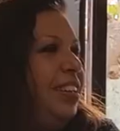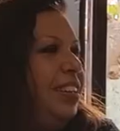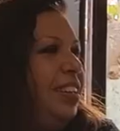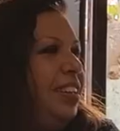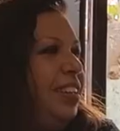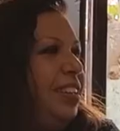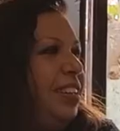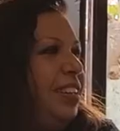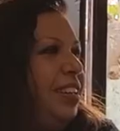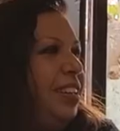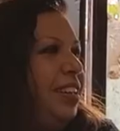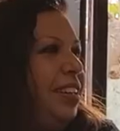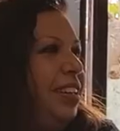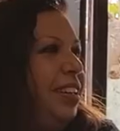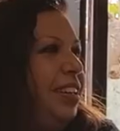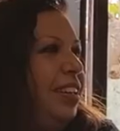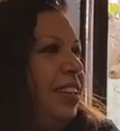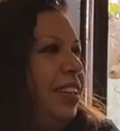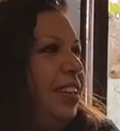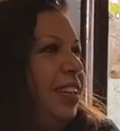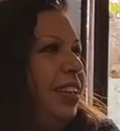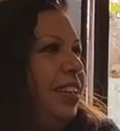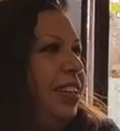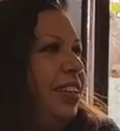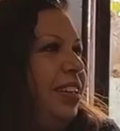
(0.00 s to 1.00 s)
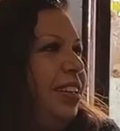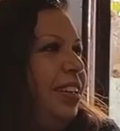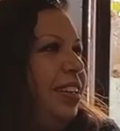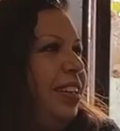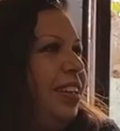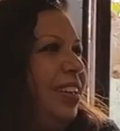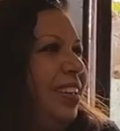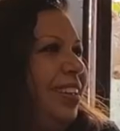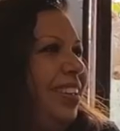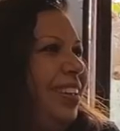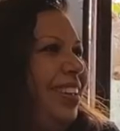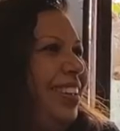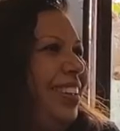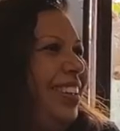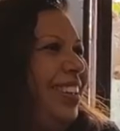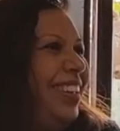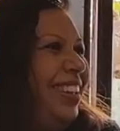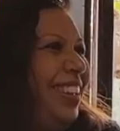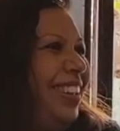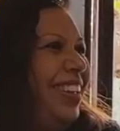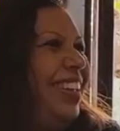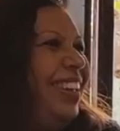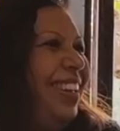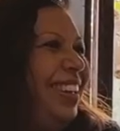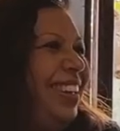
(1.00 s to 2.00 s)

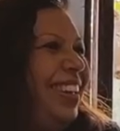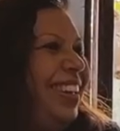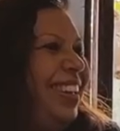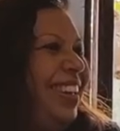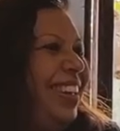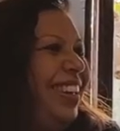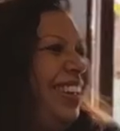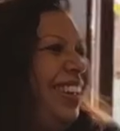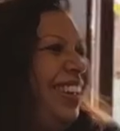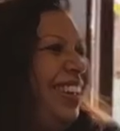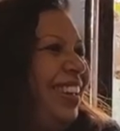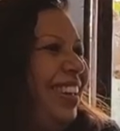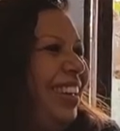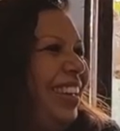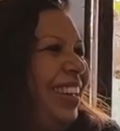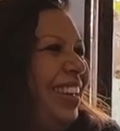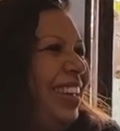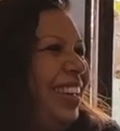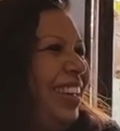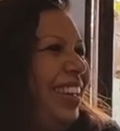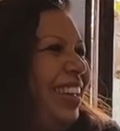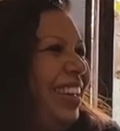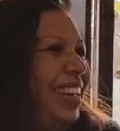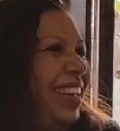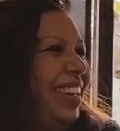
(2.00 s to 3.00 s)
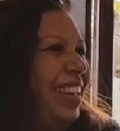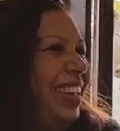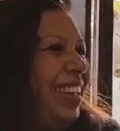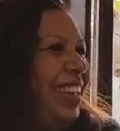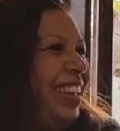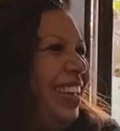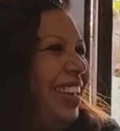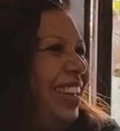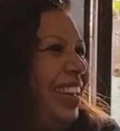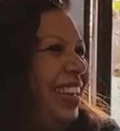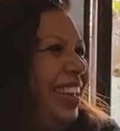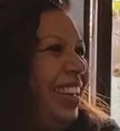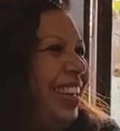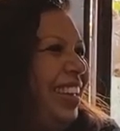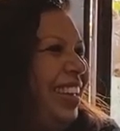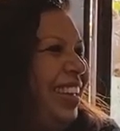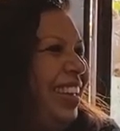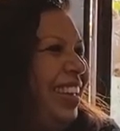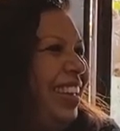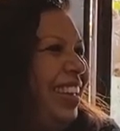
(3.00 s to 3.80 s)
This person isn't speaking.